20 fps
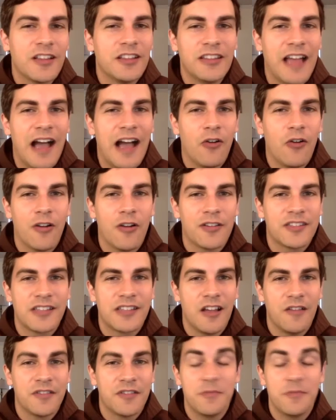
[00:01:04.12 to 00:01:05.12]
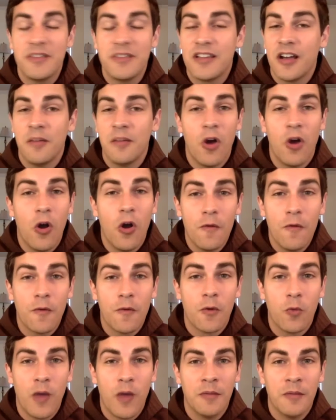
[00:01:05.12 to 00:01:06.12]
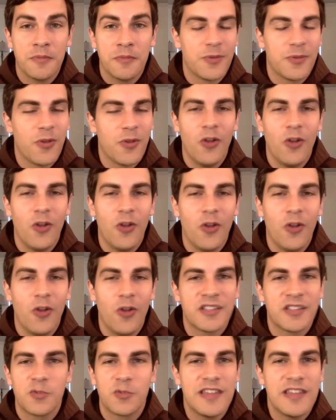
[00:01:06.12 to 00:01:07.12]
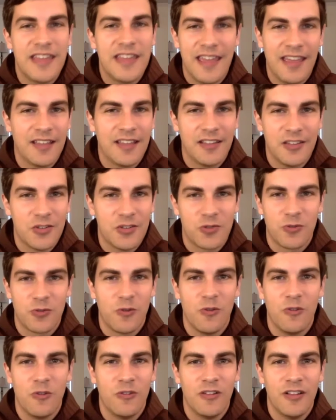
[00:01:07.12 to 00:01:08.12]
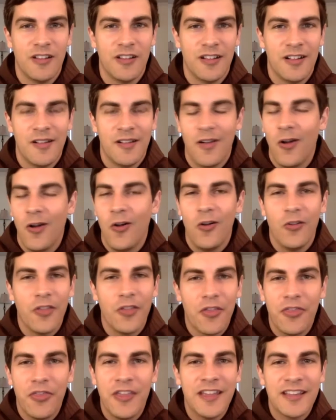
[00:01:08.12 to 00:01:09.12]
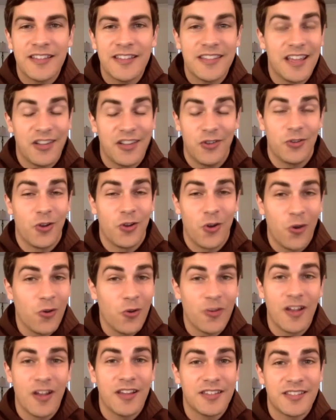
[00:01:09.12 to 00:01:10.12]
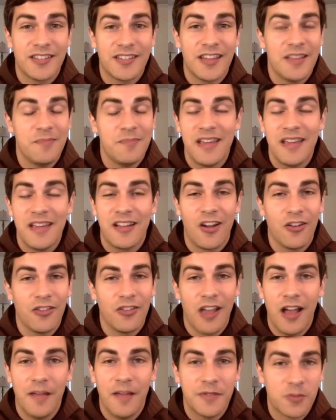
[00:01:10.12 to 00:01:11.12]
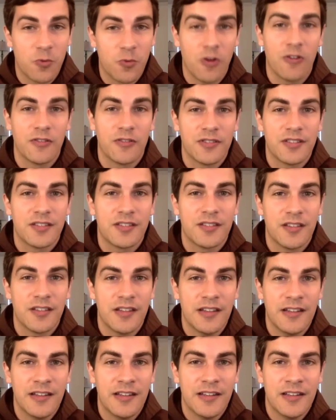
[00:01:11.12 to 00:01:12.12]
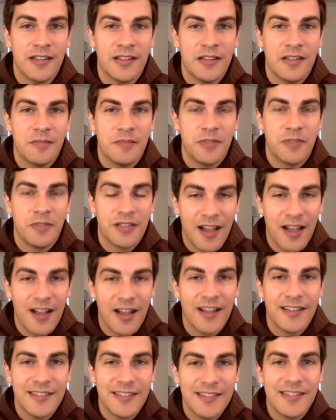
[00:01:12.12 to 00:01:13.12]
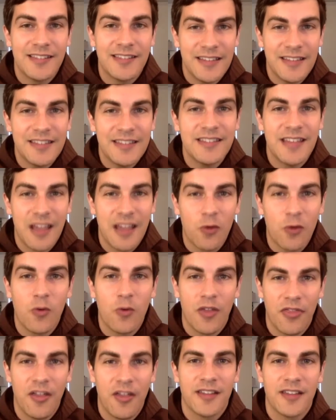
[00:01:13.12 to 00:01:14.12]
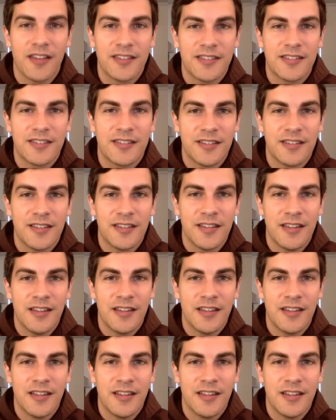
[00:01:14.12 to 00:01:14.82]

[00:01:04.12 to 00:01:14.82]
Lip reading: allow ourselves to become overwhelmed with all the things we can't control, all the things that could hurt us and make our lives worse. But God is there with us.